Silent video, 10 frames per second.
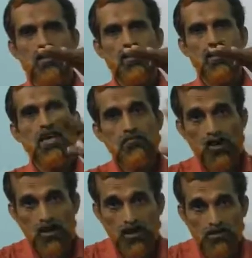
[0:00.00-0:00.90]
in
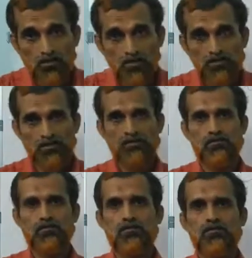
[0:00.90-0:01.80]
molecules,
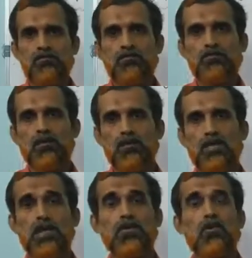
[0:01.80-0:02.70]

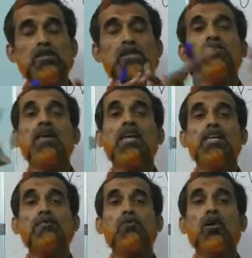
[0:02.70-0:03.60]
electrons in various
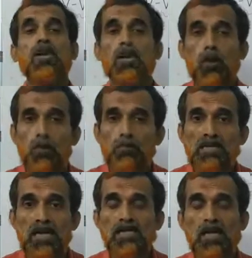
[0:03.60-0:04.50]
molecular
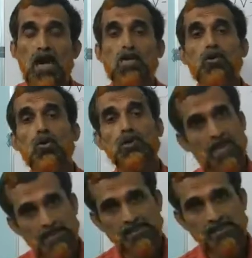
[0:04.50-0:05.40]
orbitals undergo
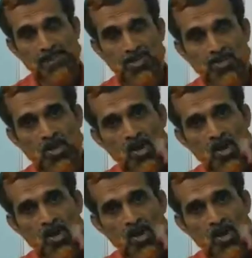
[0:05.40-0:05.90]
transition